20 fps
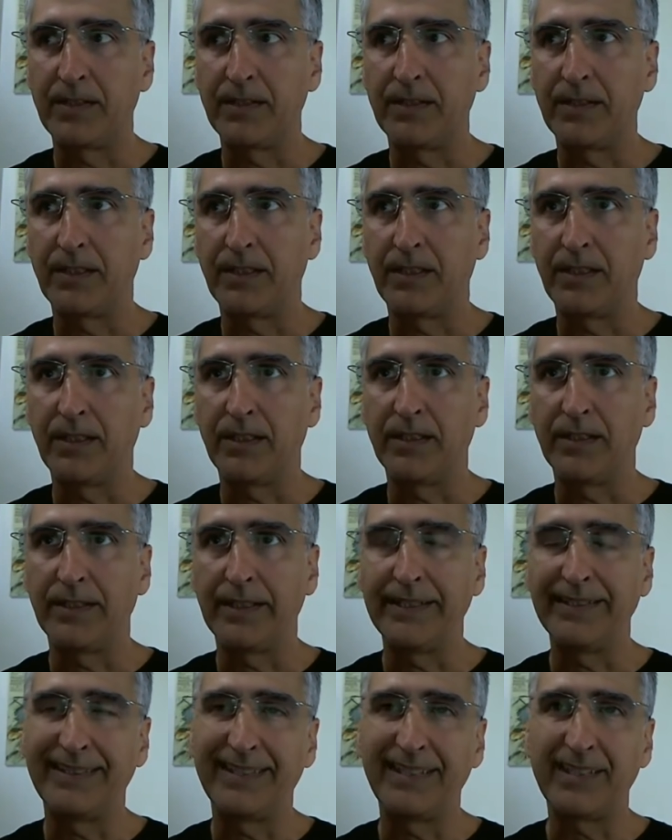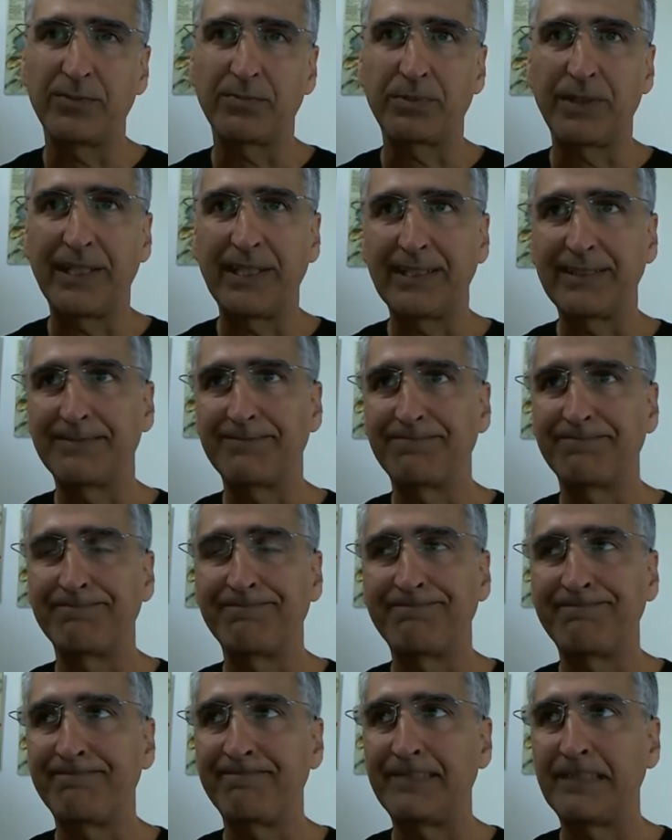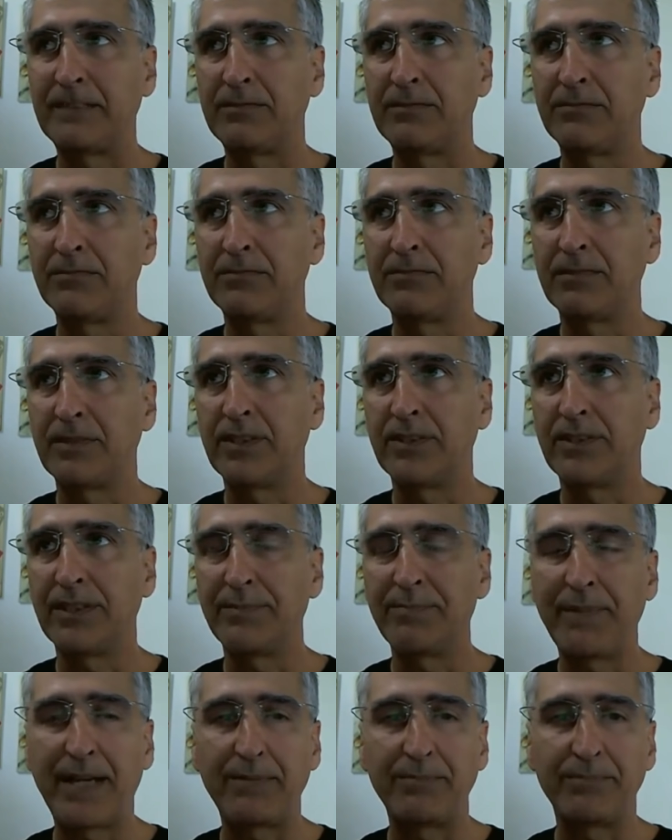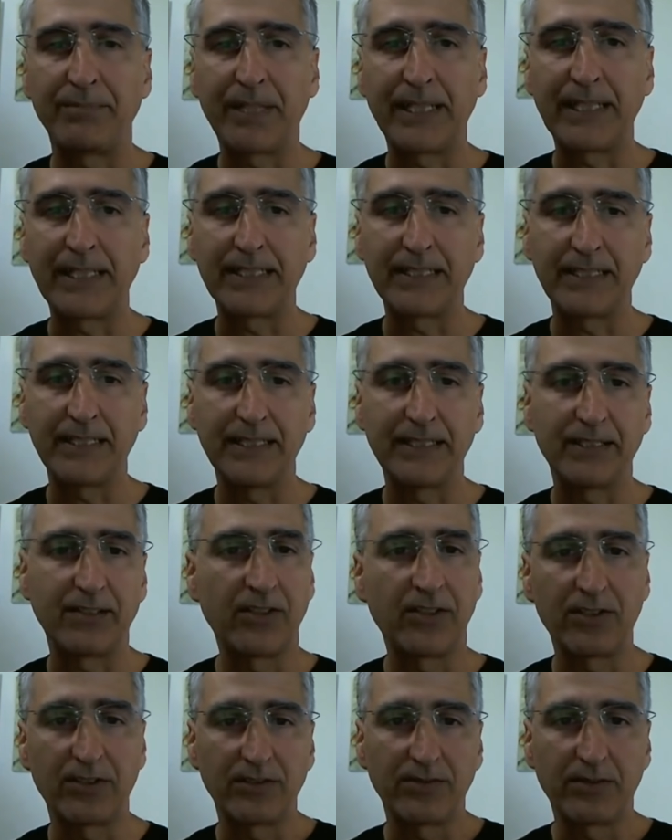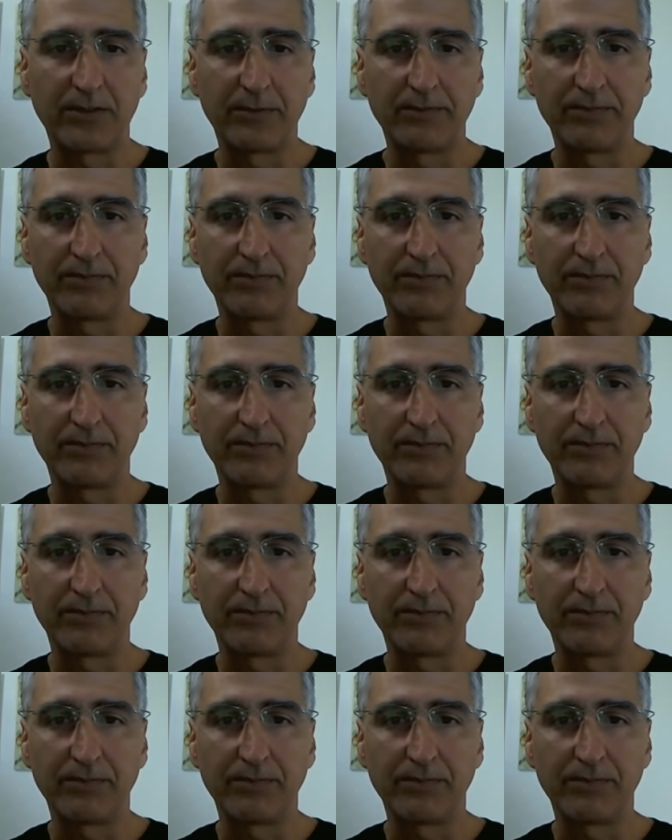and disc brake, in mountain bikes, it's gone